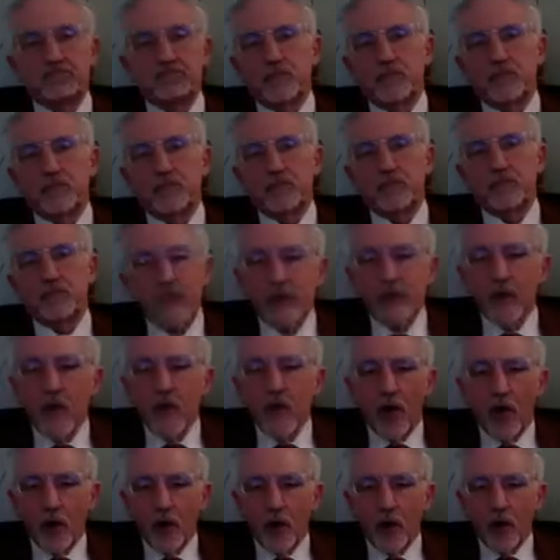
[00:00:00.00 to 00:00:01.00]
You may
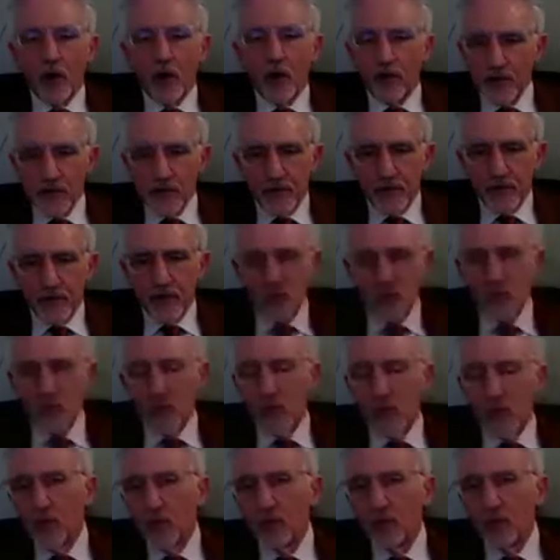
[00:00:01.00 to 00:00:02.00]
recall, those of you who
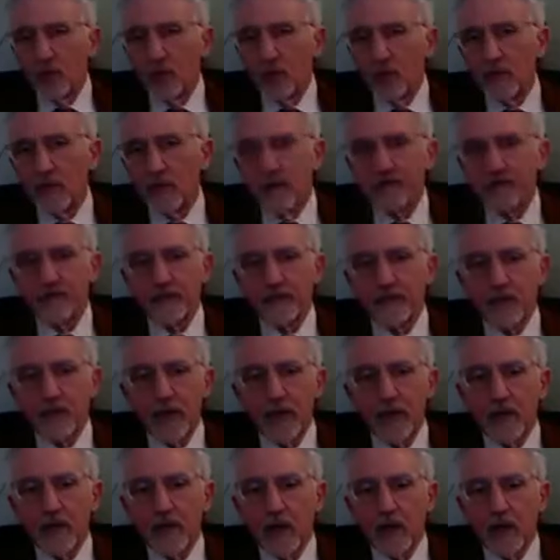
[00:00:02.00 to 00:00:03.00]
are old enough,
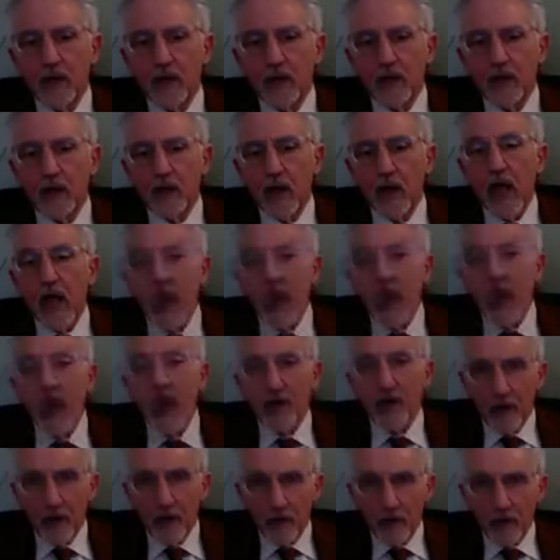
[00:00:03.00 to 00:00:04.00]
when
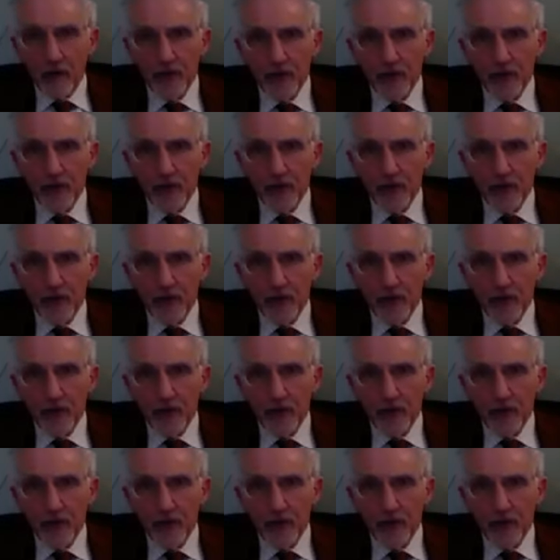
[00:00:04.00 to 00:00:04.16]
Ariel